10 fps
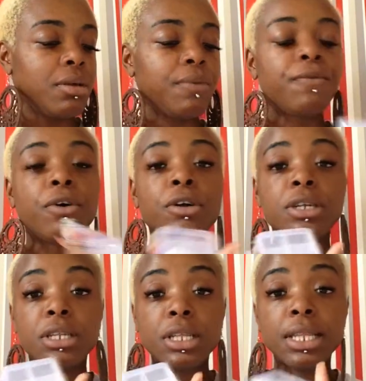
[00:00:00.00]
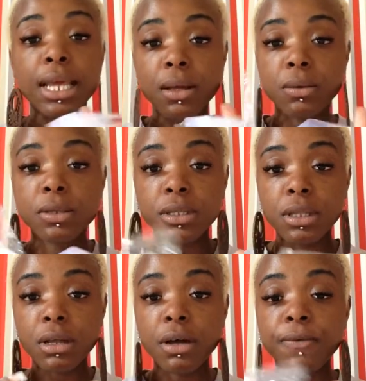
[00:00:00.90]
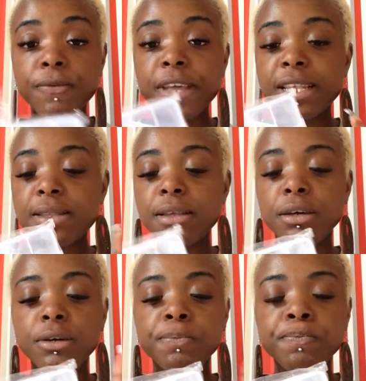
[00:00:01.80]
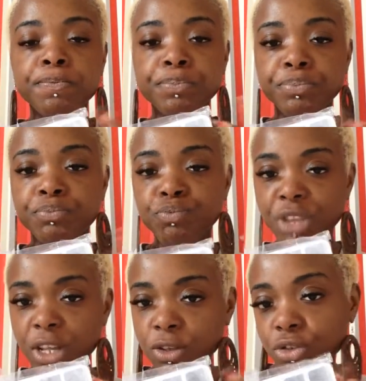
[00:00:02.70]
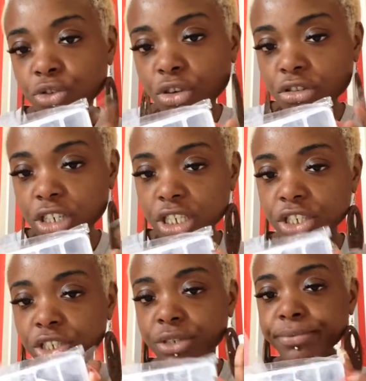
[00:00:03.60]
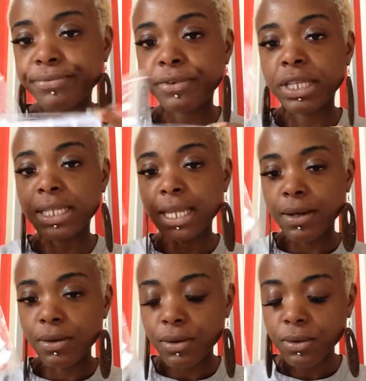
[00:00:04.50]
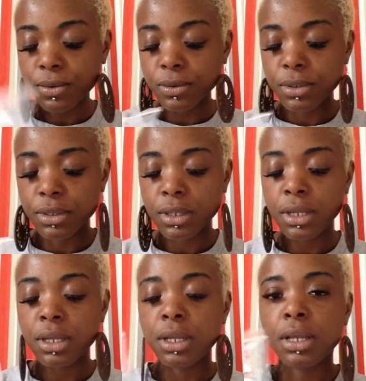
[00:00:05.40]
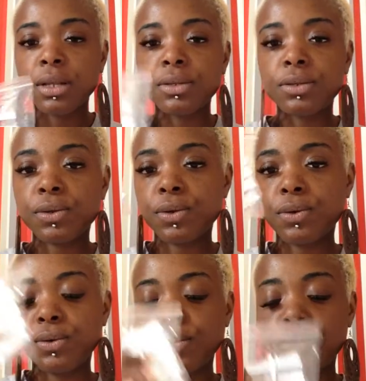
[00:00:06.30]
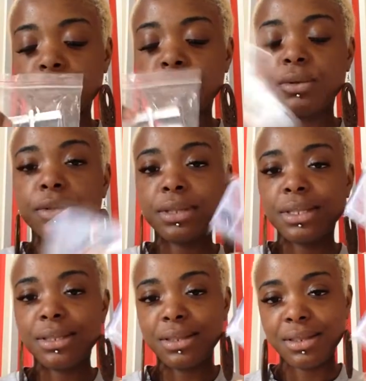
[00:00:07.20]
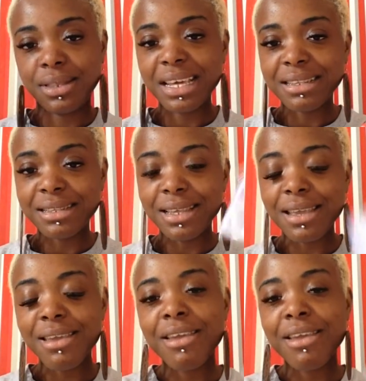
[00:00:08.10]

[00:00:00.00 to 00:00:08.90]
for the nail stuff. That's the nail storage for the nails. So that's it.